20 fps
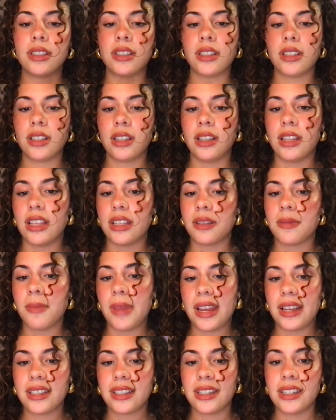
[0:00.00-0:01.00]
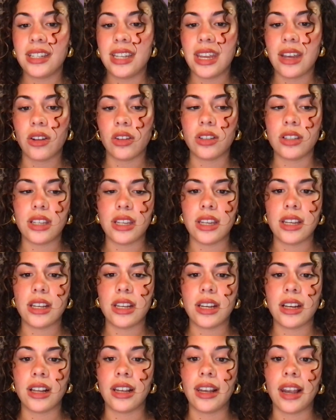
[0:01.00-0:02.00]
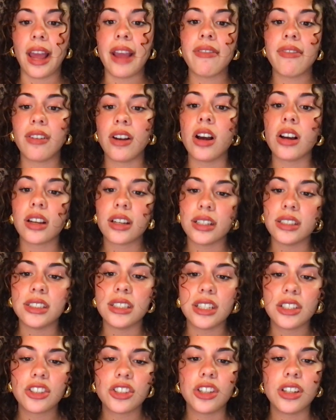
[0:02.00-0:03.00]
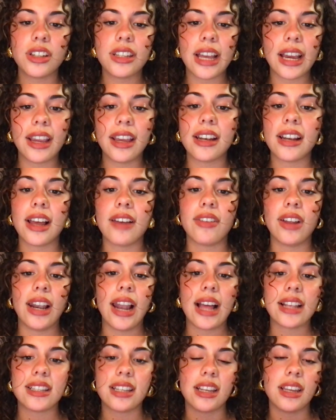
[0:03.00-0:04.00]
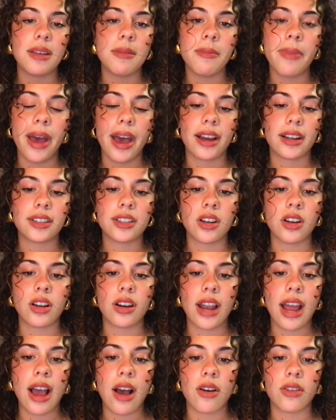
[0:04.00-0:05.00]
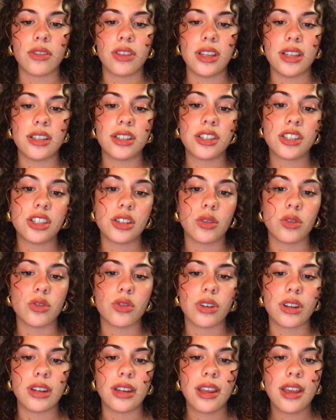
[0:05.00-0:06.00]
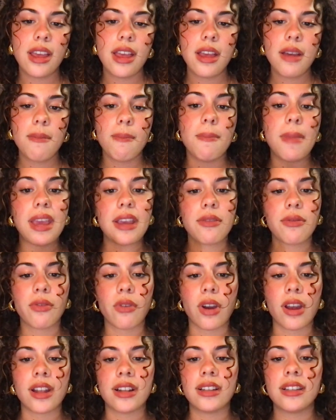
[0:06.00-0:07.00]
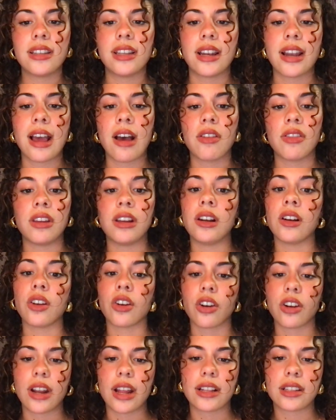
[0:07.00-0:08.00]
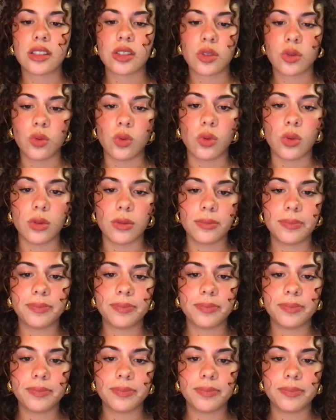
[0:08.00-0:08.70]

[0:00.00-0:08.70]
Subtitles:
this makes DLD a lifelong condition that can have a lasting impact on how these children make friends and how they learn at school.